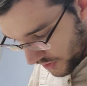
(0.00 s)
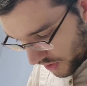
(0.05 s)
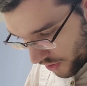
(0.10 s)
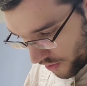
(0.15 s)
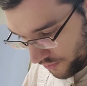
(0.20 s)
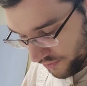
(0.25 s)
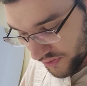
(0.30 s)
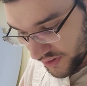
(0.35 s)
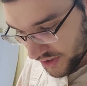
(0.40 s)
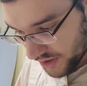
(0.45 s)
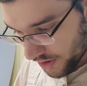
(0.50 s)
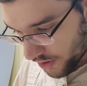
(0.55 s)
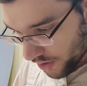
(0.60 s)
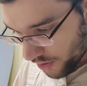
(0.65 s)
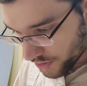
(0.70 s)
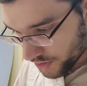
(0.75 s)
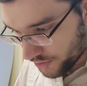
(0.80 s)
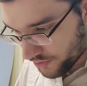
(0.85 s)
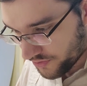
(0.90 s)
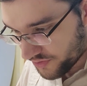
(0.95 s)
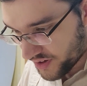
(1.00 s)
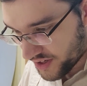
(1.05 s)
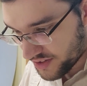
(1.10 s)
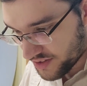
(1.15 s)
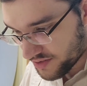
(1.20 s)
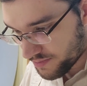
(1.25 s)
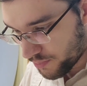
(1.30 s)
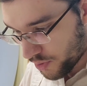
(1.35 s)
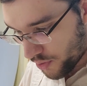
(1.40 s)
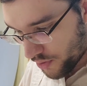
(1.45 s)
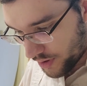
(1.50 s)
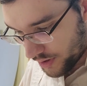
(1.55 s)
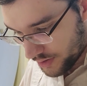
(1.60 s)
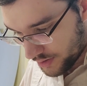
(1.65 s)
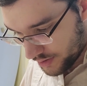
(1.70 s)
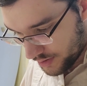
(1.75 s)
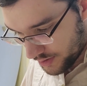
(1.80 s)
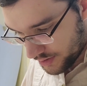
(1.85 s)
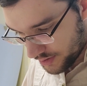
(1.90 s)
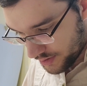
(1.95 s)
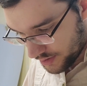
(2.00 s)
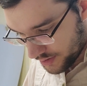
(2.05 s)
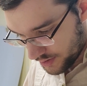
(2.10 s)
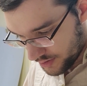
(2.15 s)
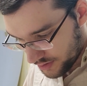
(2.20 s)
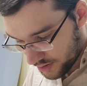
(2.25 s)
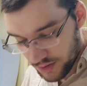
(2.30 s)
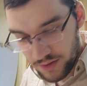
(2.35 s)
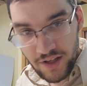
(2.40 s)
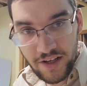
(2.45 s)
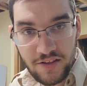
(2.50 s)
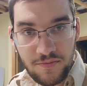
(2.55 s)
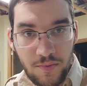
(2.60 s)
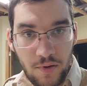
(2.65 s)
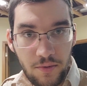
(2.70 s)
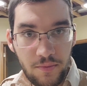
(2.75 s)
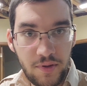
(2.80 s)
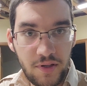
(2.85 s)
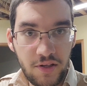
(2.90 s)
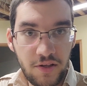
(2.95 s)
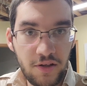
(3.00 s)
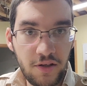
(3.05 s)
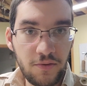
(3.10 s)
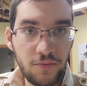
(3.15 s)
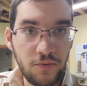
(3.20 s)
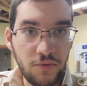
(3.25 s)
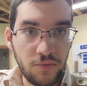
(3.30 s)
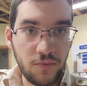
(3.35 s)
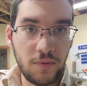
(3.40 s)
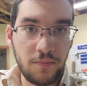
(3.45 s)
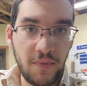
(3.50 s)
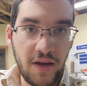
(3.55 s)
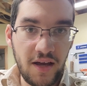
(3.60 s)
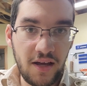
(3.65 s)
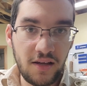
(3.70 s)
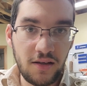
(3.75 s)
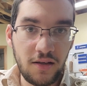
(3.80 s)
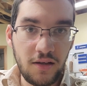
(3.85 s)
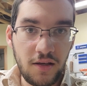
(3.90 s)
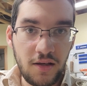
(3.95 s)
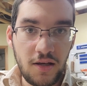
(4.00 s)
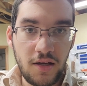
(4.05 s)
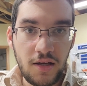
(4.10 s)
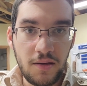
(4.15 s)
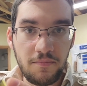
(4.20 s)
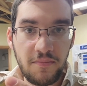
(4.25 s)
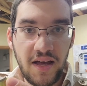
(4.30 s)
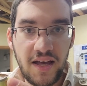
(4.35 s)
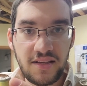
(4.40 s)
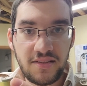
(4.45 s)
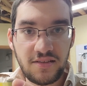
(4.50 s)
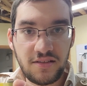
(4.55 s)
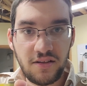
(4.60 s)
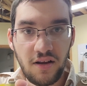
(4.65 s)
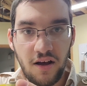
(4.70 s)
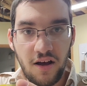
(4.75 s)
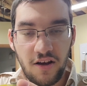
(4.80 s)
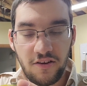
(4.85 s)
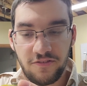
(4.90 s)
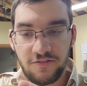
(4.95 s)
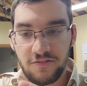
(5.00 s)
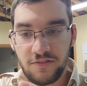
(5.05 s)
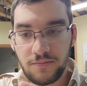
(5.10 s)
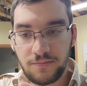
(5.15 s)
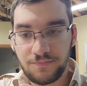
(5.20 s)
hopefully y'all don't find this boring. So the last part we did was we masked off